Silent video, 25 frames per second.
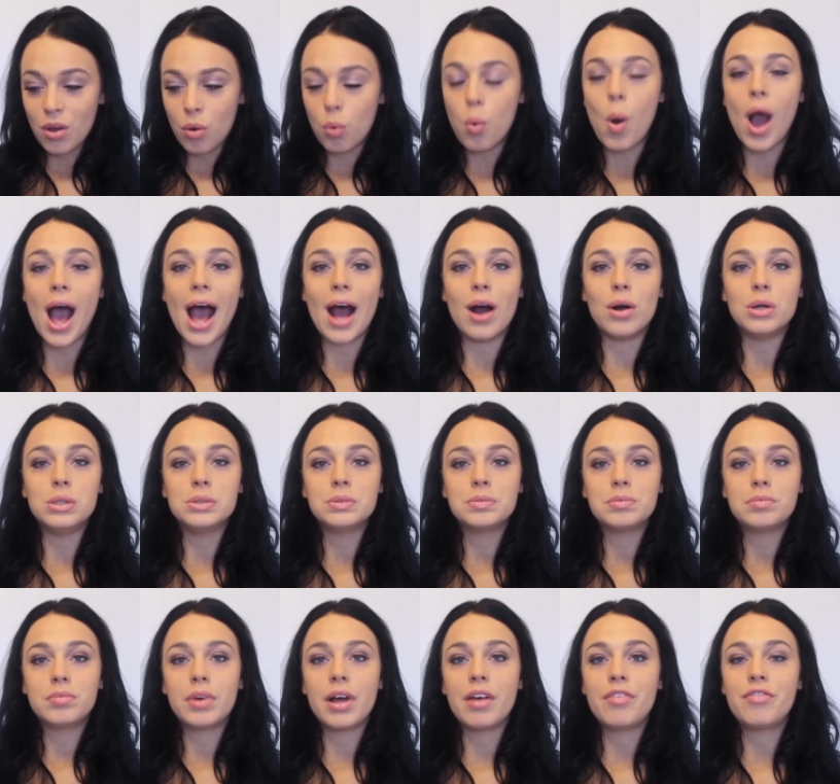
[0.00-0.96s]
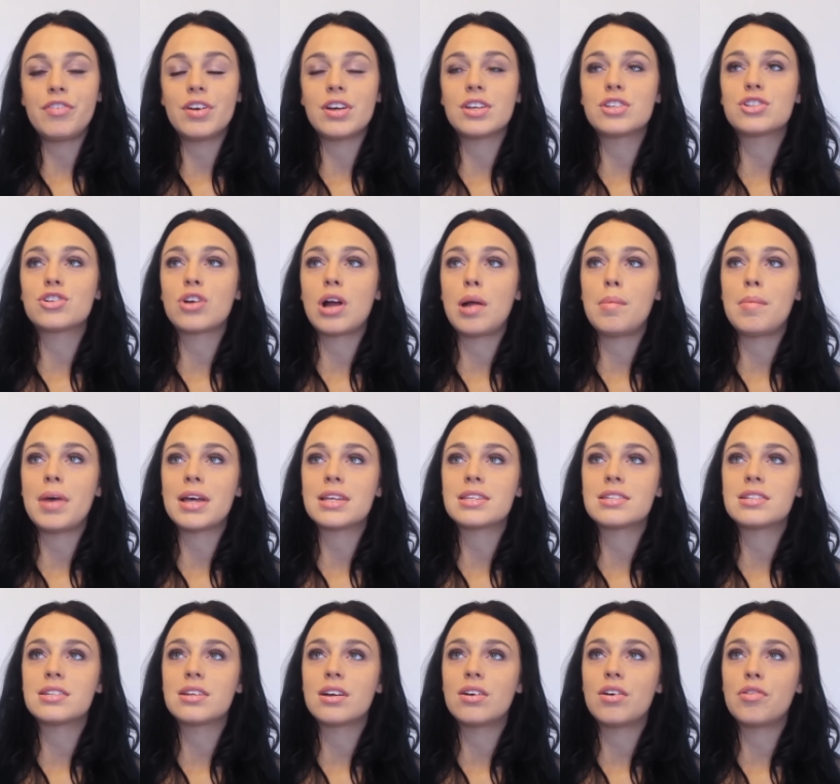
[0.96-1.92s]
wow, my first
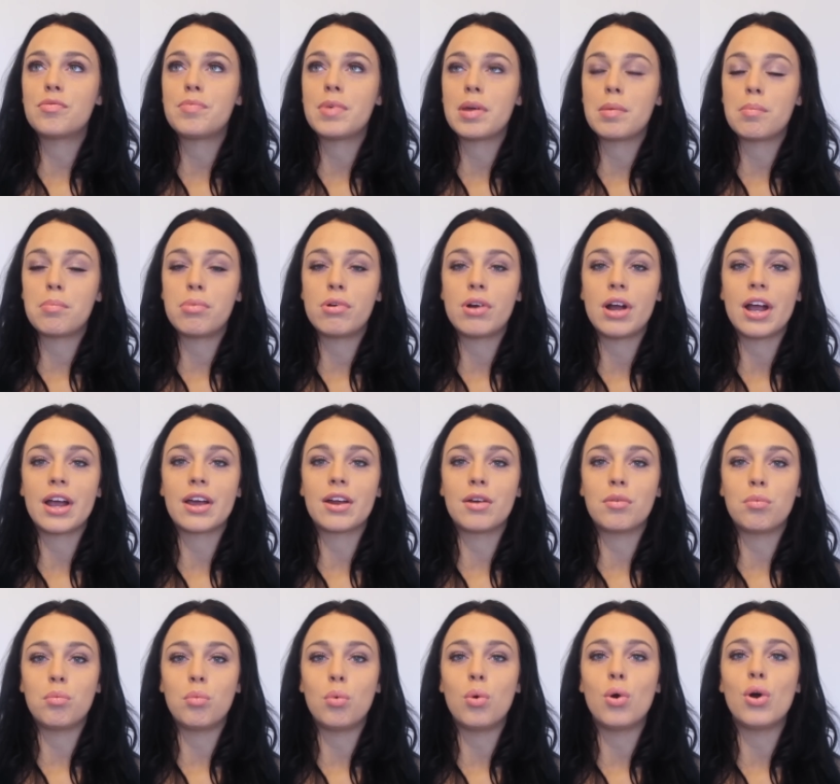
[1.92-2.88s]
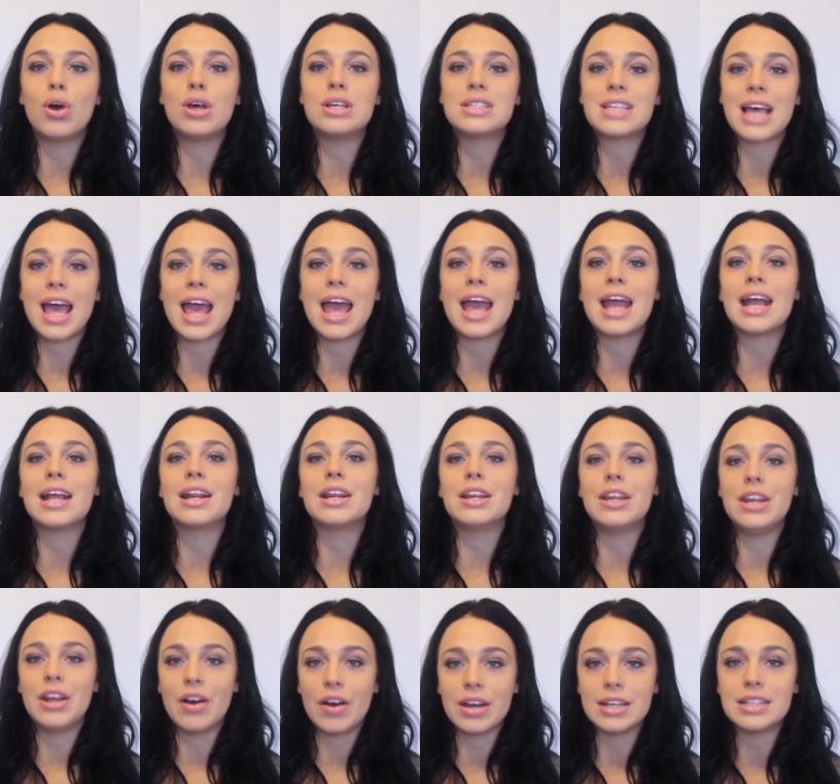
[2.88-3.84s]
trimester of being pregnant was a
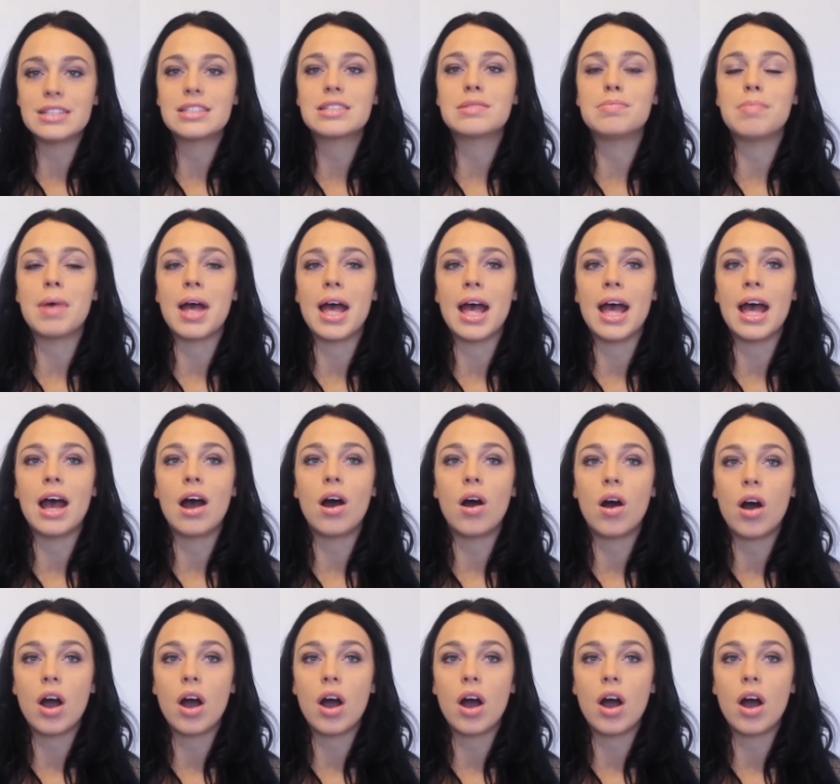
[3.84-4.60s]
nightmare.